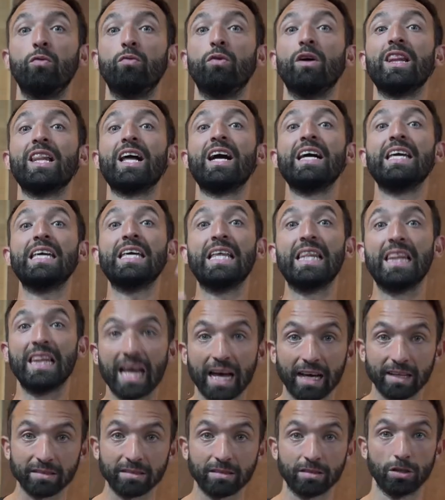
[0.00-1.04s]
relying
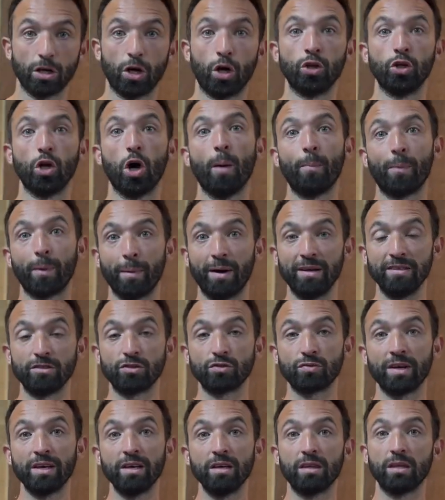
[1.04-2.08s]
less on upper body
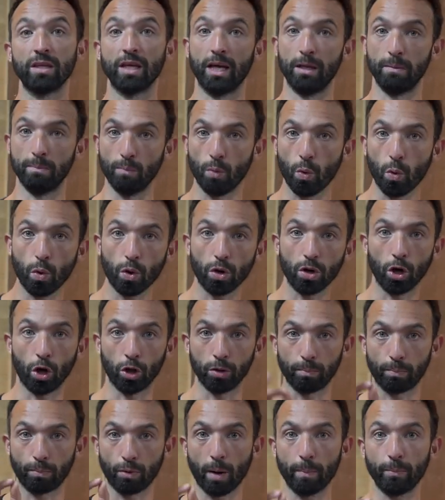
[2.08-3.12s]
strength and more
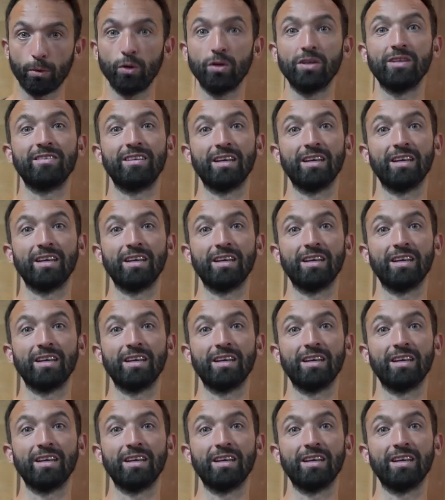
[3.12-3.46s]
on proper